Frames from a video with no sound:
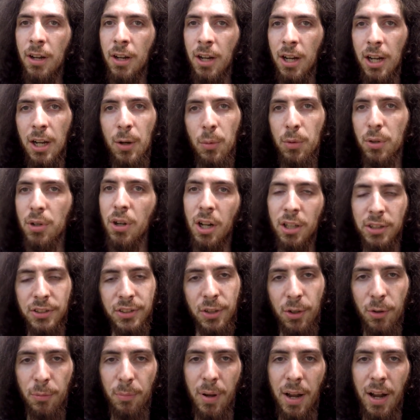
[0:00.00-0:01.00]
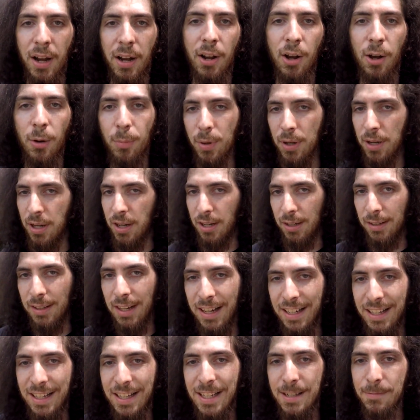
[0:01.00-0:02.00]
it would not start back up again,
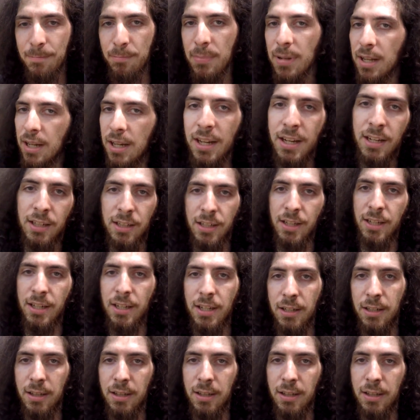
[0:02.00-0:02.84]
like immediately.